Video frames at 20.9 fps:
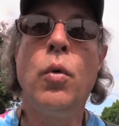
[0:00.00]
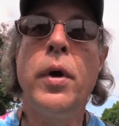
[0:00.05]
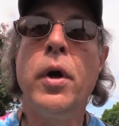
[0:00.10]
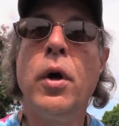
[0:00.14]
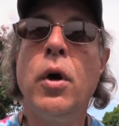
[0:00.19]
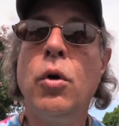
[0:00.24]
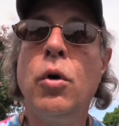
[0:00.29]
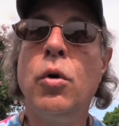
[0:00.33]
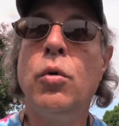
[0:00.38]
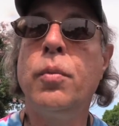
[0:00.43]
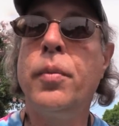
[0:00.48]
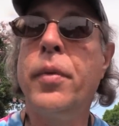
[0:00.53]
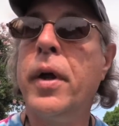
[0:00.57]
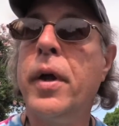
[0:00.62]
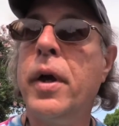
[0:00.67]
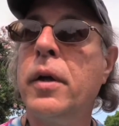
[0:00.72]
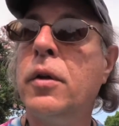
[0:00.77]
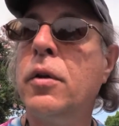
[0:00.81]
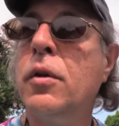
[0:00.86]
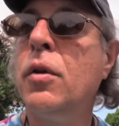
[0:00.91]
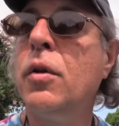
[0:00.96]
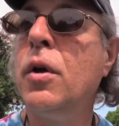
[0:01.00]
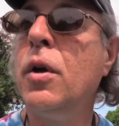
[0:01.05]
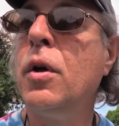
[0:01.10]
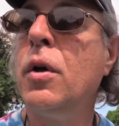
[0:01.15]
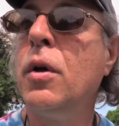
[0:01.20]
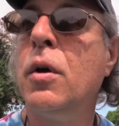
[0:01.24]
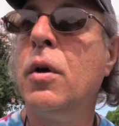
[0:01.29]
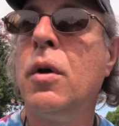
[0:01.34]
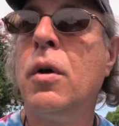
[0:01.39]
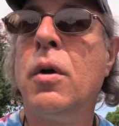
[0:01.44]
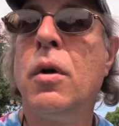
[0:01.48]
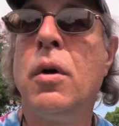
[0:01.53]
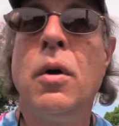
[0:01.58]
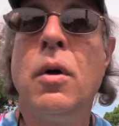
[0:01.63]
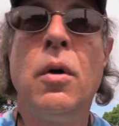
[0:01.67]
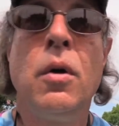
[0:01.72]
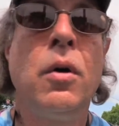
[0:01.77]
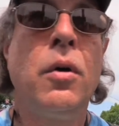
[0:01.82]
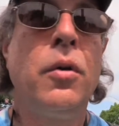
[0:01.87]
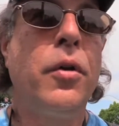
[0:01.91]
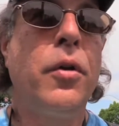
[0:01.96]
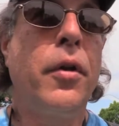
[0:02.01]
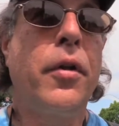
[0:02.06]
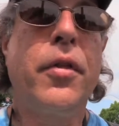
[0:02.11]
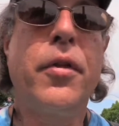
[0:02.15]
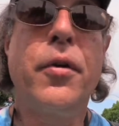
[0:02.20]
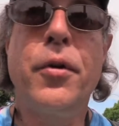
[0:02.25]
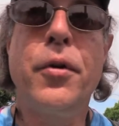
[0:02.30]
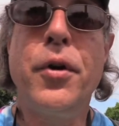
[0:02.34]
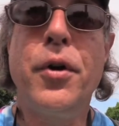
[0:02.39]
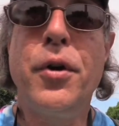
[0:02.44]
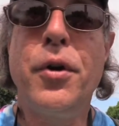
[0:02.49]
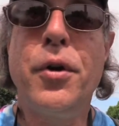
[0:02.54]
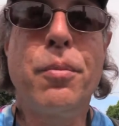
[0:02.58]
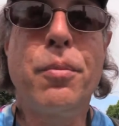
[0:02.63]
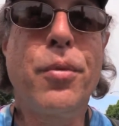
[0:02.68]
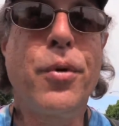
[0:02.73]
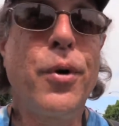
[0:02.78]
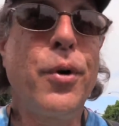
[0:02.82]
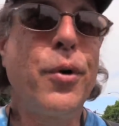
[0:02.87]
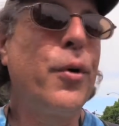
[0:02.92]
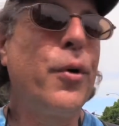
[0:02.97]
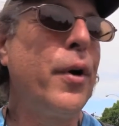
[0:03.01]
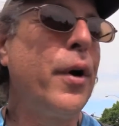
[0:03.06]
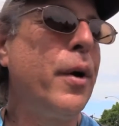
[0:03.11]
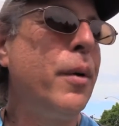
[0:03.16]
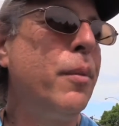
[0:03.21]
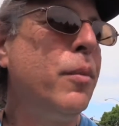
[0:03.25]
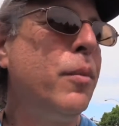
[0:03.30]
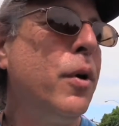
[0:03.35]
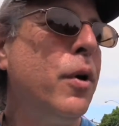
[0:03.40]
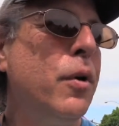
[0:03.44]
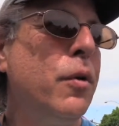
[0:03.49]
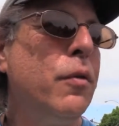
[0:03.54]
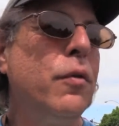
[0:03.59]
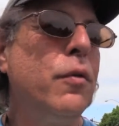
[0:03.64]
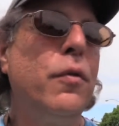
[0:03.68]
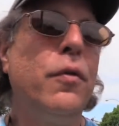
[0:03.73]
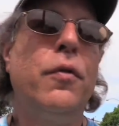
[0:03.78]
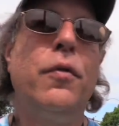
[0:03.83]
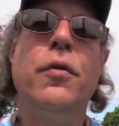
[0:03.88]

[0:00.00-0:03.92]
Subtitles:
We hope that the 30-year program of